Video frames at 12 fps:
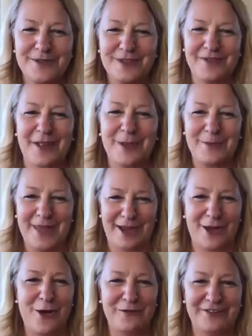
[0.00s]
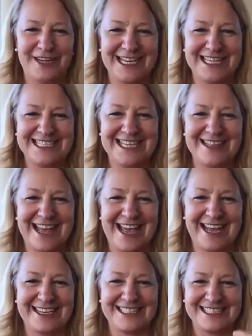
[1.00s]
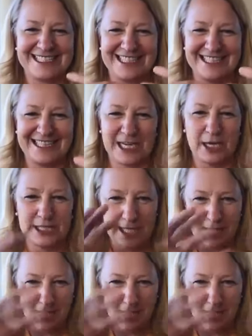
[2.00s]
develop that confidence in that? Like, is it